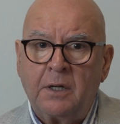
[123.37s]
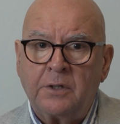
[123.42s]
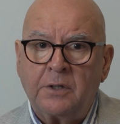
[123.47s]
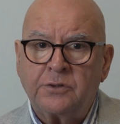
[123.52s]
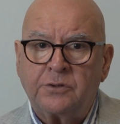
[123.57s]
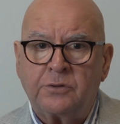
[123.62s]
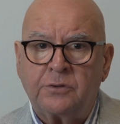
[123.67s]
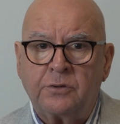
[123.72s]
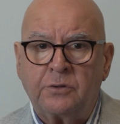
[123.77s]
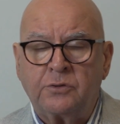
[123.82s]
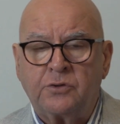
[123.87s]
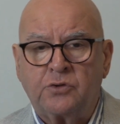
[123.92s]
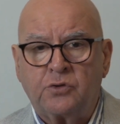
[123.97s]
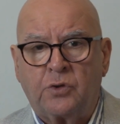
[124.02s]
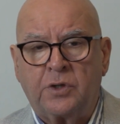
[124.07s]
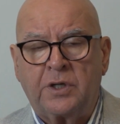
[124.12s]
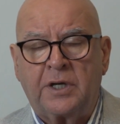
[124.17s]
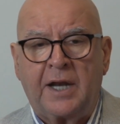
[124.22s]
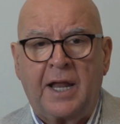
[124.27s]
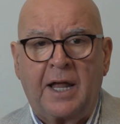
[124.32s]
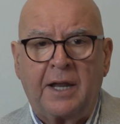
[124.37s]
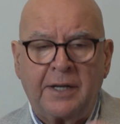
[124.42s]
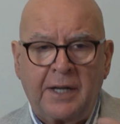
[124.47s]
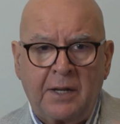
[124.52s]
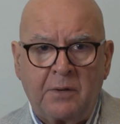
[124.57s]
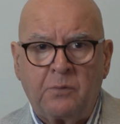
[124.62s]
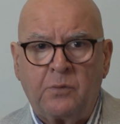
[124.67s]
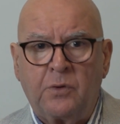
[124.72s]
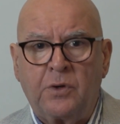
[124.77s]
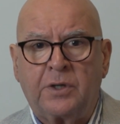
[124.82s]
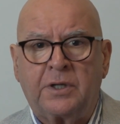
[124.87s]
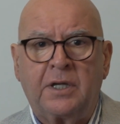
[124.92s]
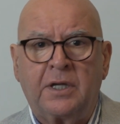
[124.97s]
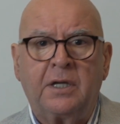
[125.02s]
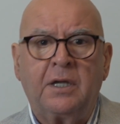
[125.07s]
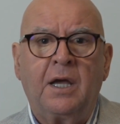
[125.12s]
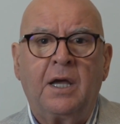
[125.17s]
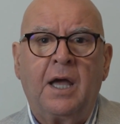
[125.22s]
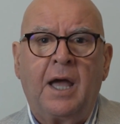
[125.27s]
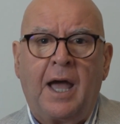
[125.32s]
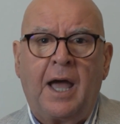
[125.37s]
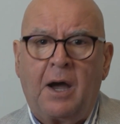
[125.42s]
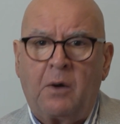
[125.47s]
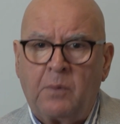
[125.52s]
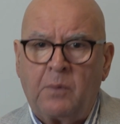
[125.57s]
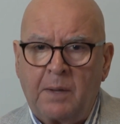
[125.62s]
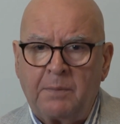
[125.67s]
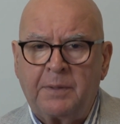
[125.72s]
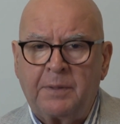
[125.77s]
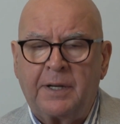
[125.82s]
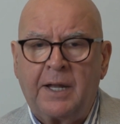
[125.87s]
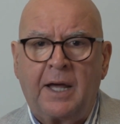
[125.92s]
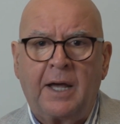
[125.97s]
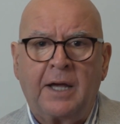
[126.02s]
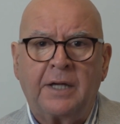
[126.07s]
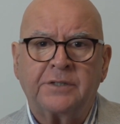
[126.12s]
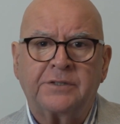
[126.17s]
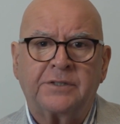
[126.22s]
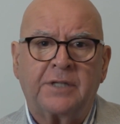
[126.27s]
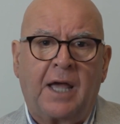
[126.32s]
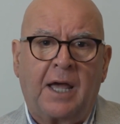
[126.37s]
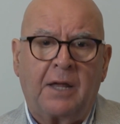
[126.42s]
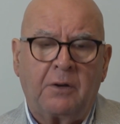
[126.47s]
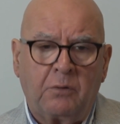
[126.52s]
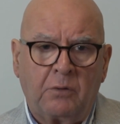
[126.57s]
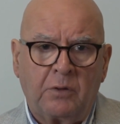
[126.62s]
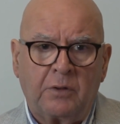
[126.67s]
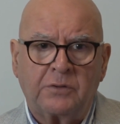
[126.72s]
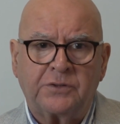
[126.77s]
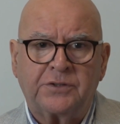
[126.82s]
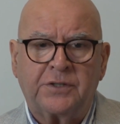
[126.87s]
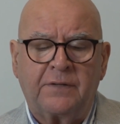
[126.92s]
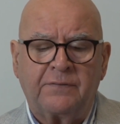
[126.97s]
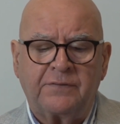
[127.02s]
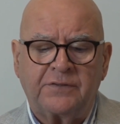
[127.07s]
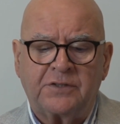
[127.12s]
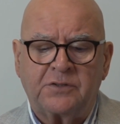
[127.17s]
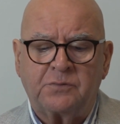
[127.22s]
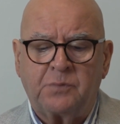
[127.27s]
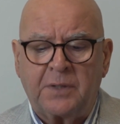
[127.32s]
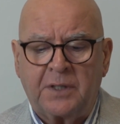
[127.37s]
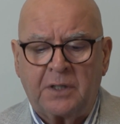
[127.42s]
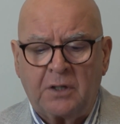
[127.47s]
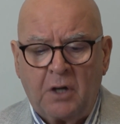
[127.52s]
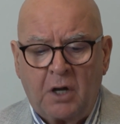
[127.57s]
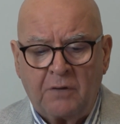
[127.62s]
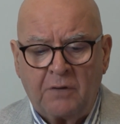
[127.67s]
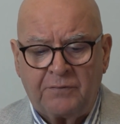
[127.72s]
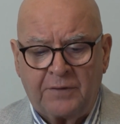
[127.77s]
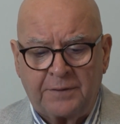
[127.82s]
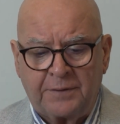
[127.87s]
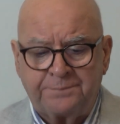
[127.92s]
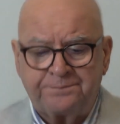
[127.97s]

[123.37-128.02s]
to join in our networking, our webinars, and all the services we can offer.